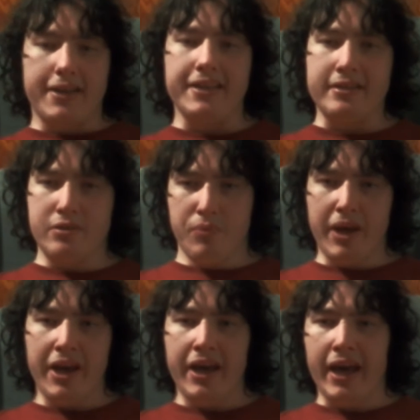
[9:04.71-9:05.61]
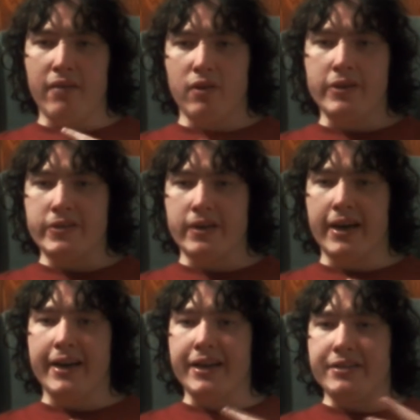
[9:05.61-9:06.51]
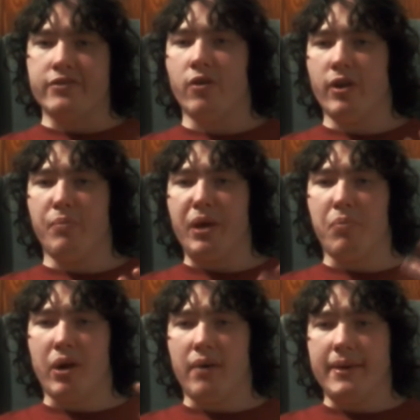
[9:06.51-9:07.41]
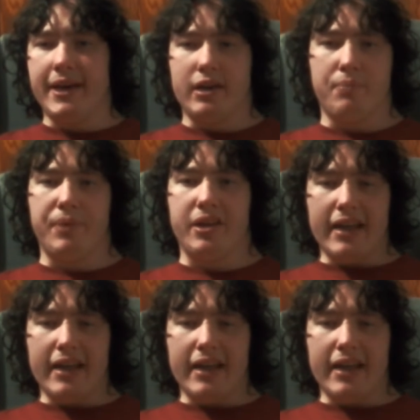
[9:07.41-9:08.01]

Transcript: Because to me, it looks like it's going to probably end up being